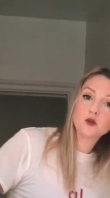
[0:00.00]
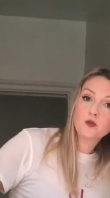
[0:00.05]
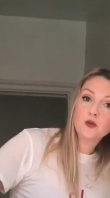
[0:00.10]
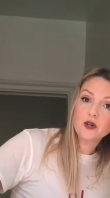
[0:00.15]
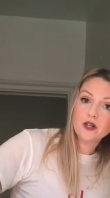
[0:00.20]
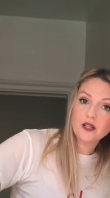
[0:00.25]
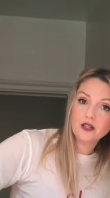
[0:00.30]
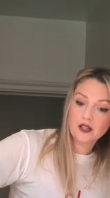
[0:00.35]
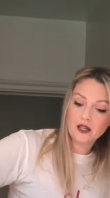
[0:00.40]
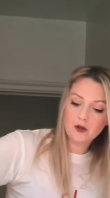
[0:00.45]
it's
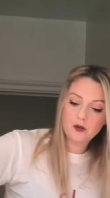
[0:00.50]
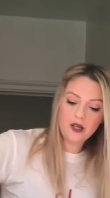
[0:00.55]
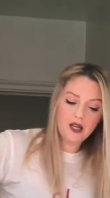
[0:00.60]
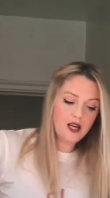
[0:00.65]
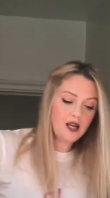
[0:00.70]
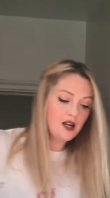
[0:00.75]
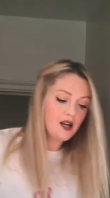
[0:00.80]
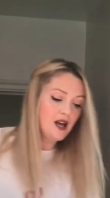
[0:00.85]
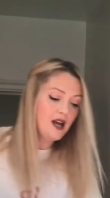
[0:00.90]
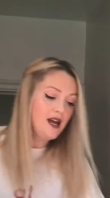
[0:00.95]
pretty
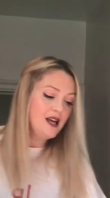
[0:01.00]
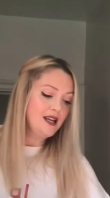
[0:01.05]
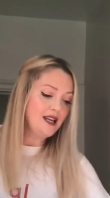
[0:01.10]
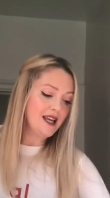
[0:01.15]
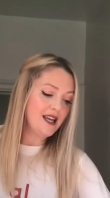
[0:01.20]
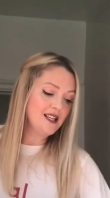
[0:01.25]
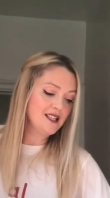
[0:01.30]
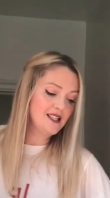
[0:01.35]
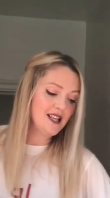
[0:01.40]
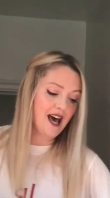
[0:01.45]
liquidy,
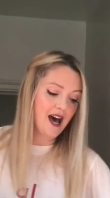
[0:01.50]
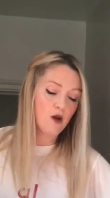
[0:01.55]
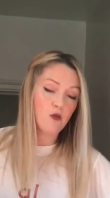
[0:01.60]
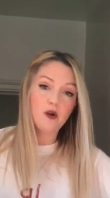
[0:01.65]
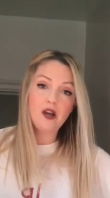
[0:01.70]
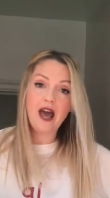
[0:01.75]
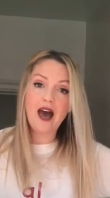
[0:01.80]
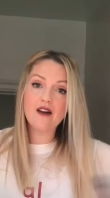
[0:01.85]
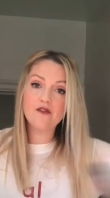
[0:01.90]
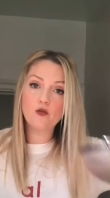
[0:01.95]
is that
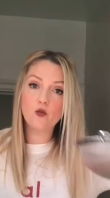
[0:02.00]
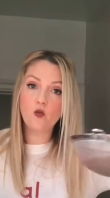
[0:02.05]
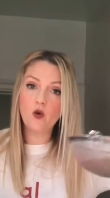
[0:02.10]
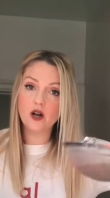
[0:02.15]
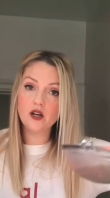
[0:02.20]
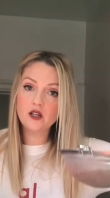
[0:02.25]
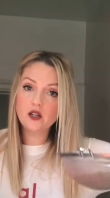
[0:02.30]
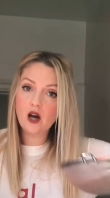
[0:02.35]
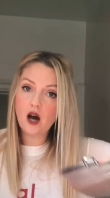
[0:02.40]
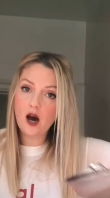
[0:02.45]
we have
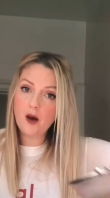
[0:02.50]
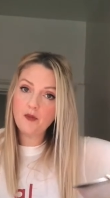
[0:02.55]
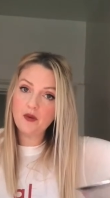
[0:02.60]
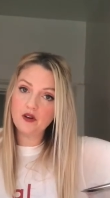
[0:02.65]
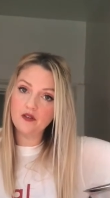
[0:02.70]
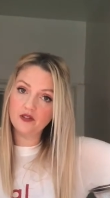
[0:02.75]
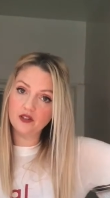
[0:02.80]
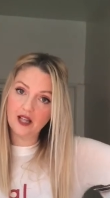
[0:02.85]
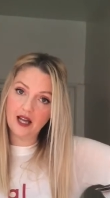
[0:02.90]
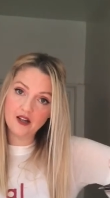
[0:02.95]
1 cup
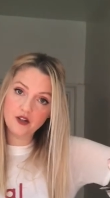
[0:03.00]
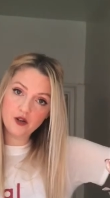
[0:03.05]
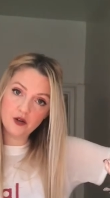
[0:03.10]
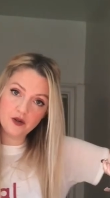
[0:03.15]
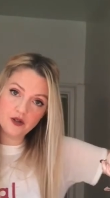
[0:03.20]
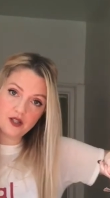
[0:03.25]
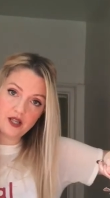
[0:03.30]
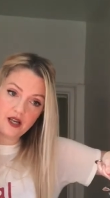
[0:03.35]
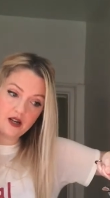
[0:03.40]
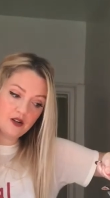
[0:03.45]
of
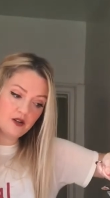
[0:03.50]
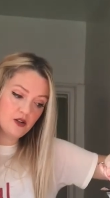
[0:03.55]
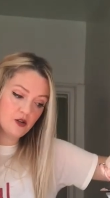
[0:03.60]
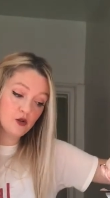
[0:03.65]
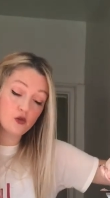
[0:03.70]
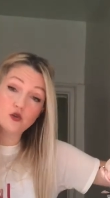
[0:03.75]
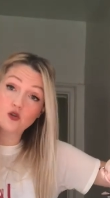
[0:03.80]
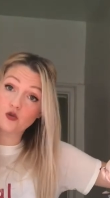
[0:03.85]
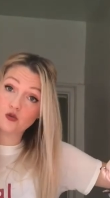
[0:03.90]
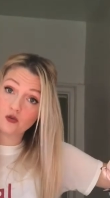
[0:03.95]
lentils here. These
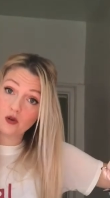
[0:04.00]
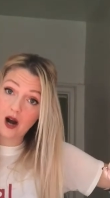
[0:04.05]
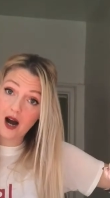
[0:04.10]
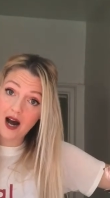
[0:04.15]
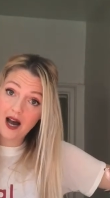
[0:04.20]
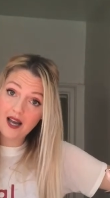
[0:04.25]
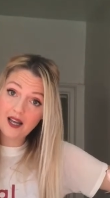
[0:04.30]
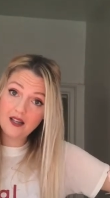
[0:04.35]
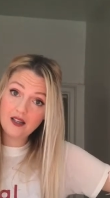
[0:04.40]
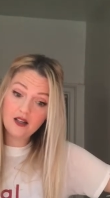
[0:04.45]
are
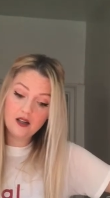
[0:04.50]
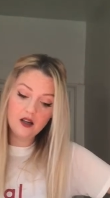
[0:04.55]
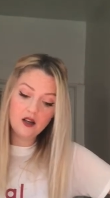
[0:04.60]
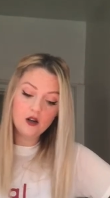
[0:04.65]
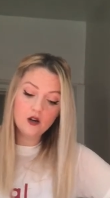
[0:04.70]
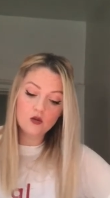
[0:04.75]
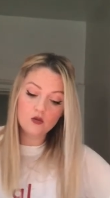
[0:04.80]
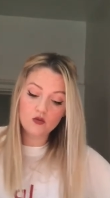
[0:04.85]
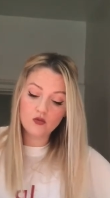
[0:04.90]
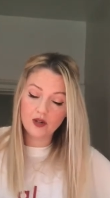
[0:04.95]
dried,
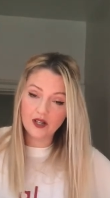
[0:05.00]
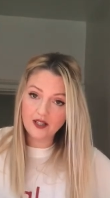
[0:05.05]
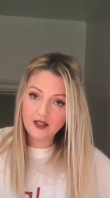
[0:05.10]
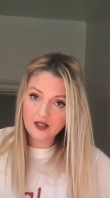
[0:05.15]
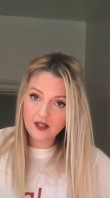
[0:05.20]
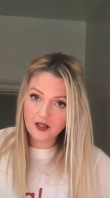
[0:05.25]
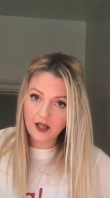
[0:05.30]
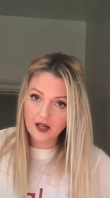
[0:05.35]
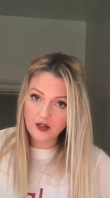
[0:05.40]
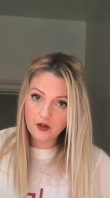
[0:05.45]

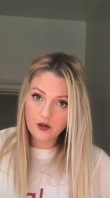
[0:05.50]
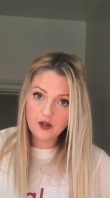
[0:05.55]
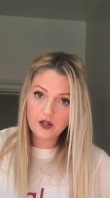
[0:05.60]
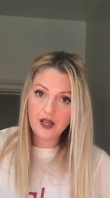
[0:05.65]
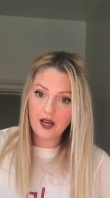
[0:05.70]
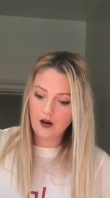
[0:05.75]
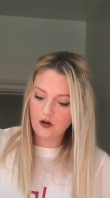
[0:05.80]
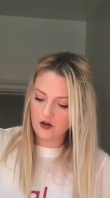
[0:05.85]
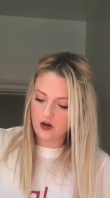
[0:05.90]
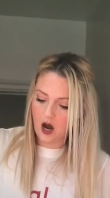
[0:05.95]
rinsed lentils.
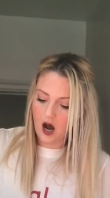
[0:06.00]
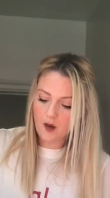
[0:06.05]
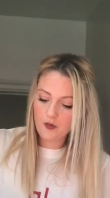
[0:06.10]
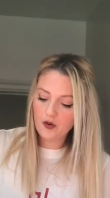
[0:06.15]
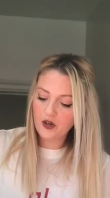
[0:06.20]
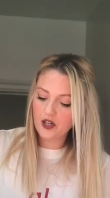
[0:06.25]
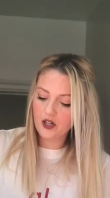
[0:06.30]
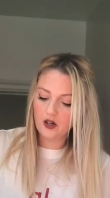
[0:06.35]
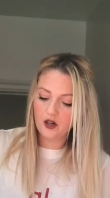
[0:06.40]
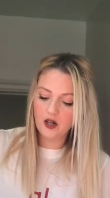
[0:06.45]
They are not
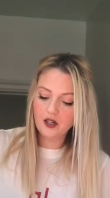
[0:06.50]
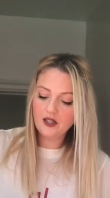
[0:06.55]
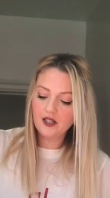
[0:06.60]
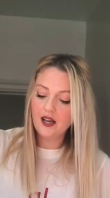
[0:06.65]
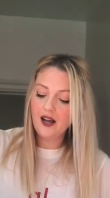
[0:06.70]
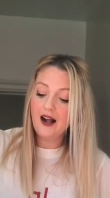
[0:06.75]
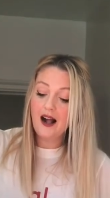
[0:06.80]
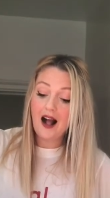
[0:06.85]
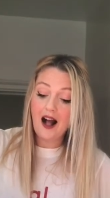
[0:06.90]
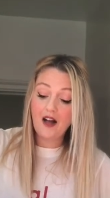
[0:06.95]
pre-cooked,
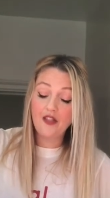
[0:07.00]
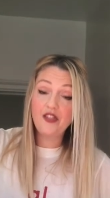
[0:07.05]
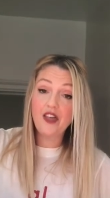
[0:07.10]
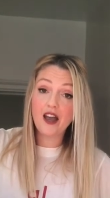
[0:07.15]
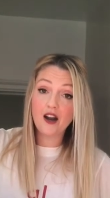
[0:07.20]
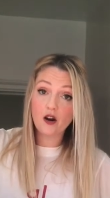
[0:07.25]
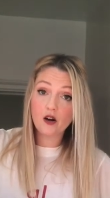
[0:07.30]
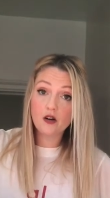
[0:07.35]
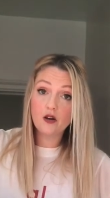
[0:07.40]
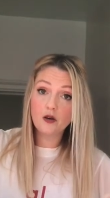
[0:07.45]
and
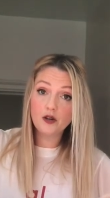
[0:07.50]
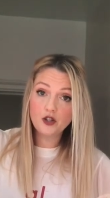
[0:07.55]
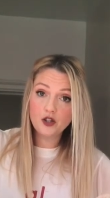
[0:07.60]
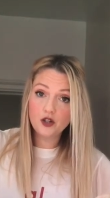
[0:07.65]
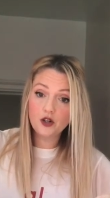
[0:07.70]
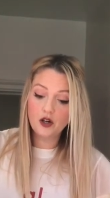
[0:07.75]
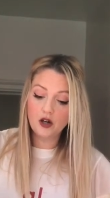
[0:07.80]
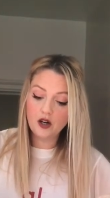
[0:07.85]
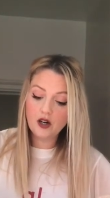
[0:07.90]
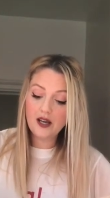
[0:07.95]
they are going to
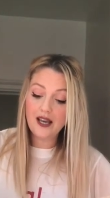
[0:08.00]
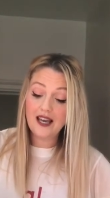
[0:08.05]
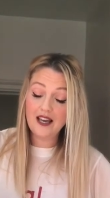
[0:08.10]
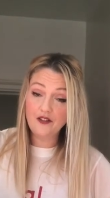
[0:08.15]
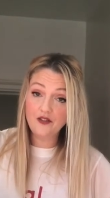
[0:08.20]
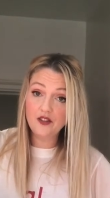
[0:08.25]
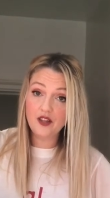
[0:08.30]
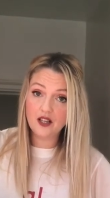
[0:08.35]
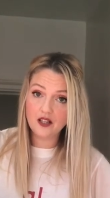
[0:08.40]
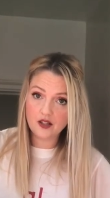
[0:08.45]
cook
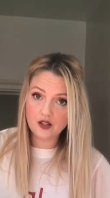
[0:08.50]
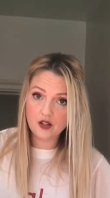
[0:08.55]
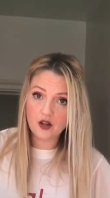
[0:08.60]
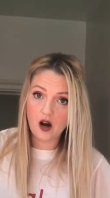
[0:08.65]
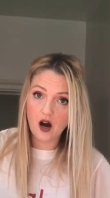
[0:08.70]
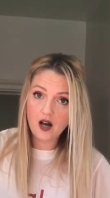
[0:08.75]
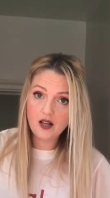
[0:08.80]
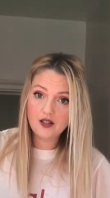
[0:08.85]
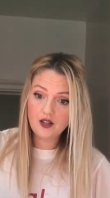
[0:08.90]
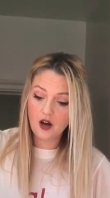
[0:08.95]
in this
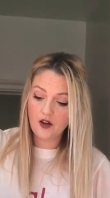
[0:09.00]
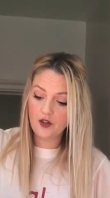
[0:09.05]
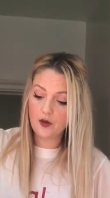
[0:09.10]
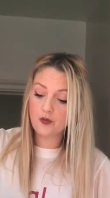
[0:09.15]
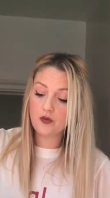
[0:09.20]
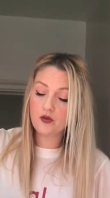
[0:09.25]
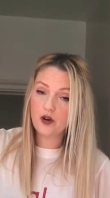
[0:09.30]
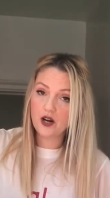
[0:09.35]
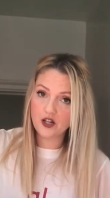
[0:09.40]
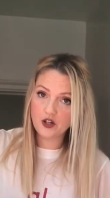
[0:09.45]
sauce on the
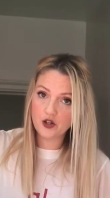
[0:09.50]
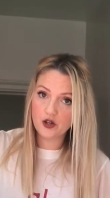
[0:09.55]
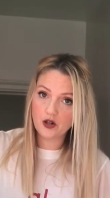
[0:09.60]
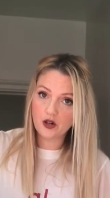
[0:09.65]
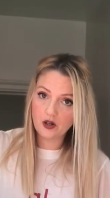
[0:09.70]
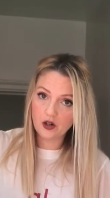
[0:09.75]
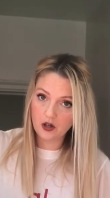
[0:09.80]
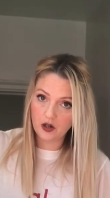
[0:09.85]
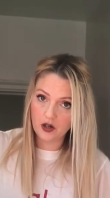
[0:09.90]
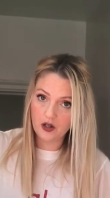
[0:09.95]

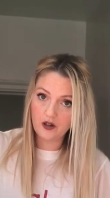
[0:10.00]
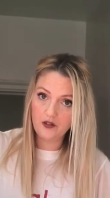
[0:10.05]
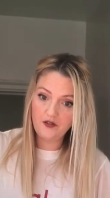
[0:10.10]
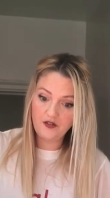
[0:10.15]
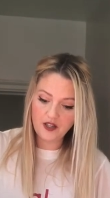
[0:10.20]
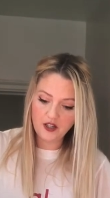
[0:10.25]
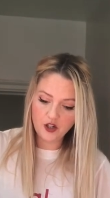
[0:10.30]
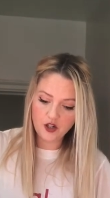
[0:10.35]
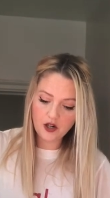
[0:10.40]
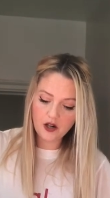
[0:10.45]
pressure cook
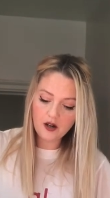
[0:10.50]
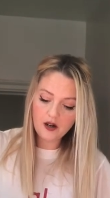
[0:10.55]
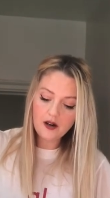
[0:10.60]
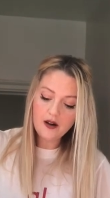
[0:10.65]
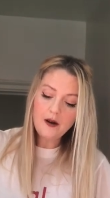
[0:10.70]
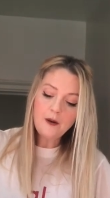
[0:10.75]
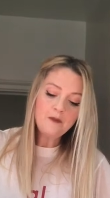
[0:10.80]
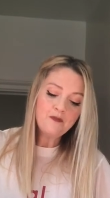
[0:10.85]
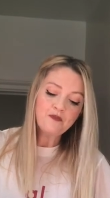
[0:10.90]
feature.